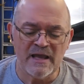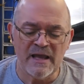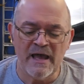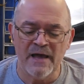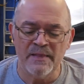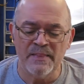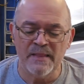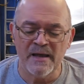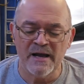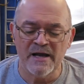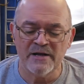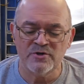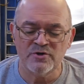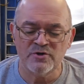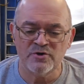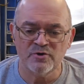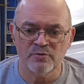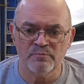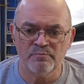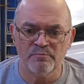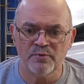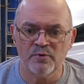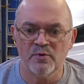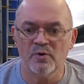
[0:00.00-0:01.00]
and then
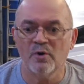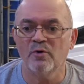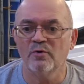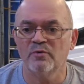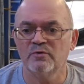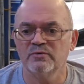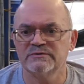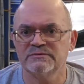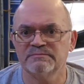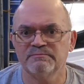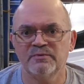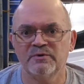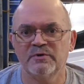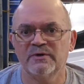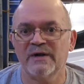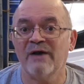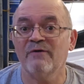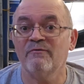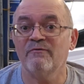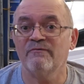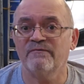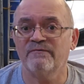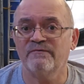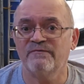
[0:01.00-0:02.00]
your pros put
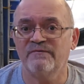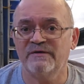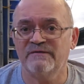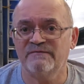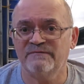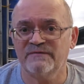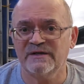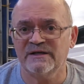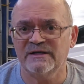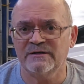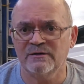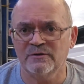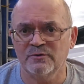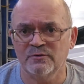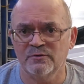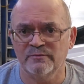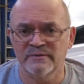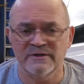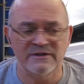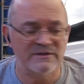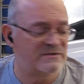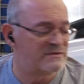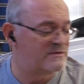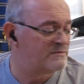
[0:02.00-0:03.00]
out 50
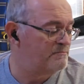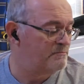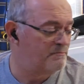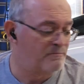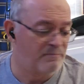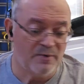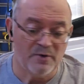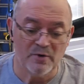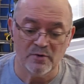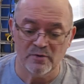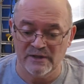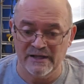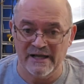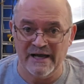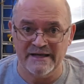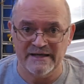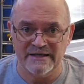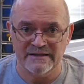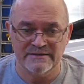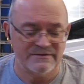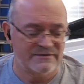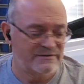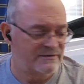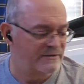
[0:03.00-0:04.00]
lumens per
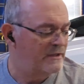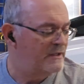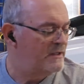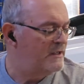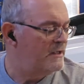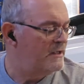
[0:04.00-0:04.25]
light.